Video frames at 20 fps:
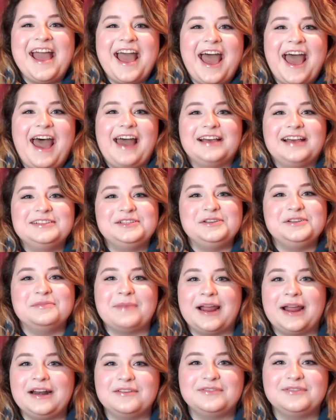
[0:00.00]
As you
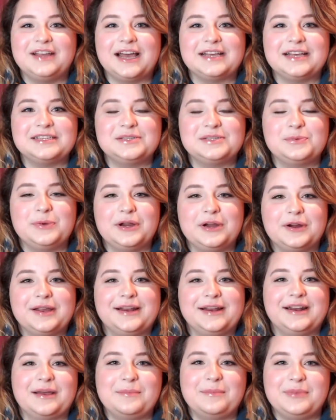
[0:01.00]
might have guessed, we're in
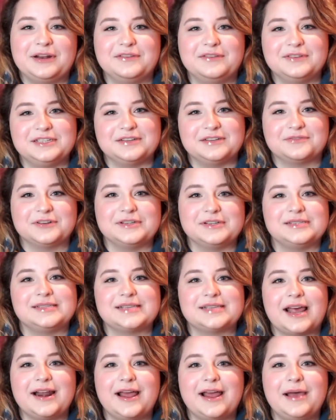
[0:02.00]
a bit of a different
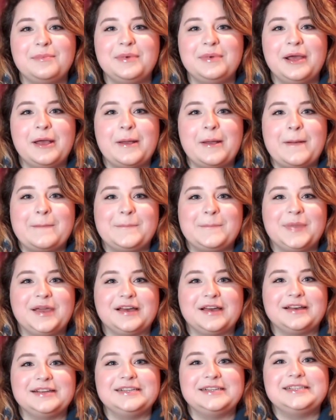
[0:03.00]
setup,
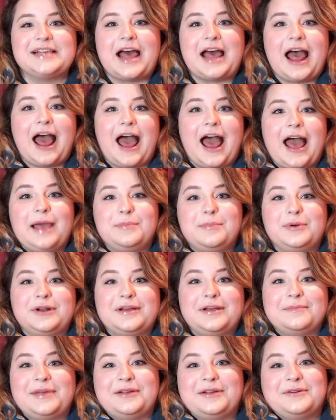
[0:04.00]
because I put up
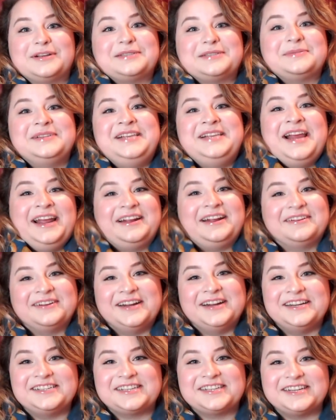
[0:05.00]
my Christmas
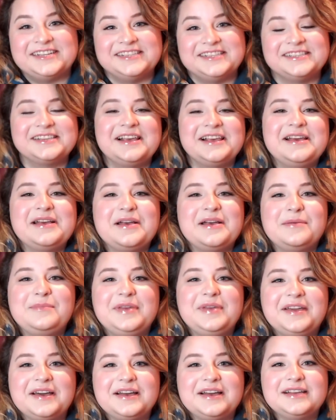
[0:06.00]
decorations,
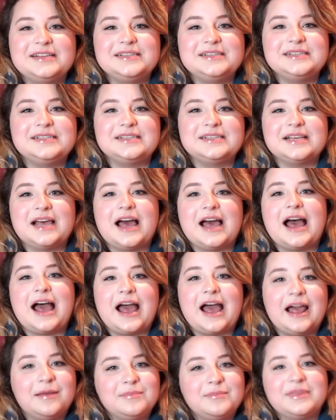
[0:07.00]
because
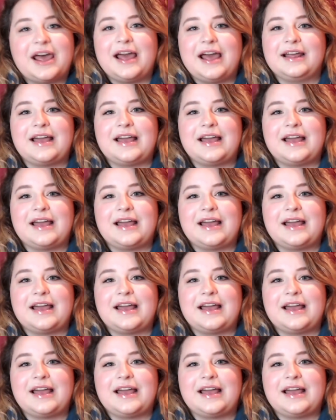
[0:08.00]
I'm that